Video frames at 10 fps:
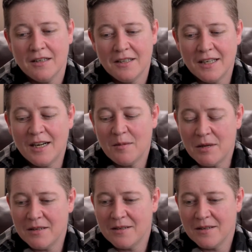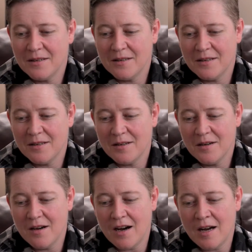Yeah, I mean,
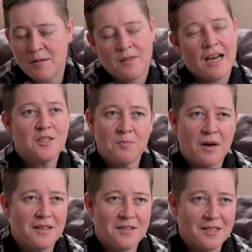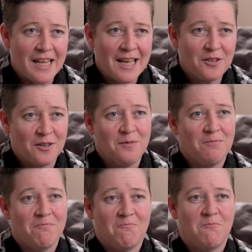that's my slant
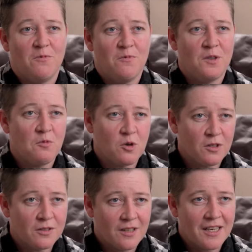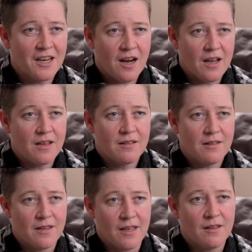on the world. Like, I
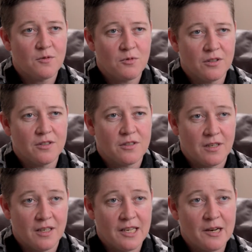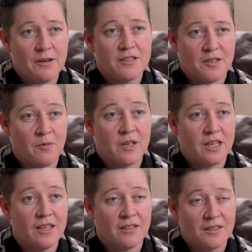think the world is hilarious and
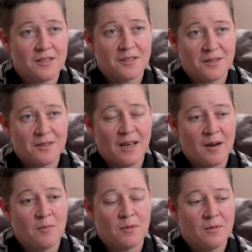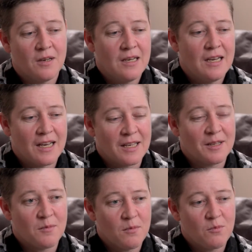ridiculous.
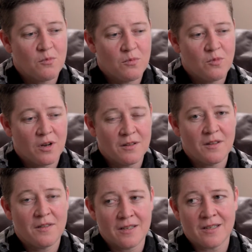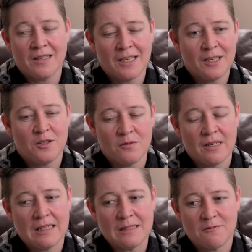And one of the things I like
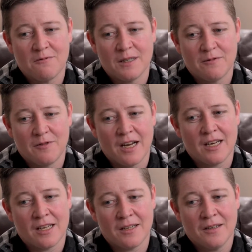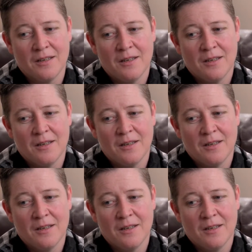doing is finding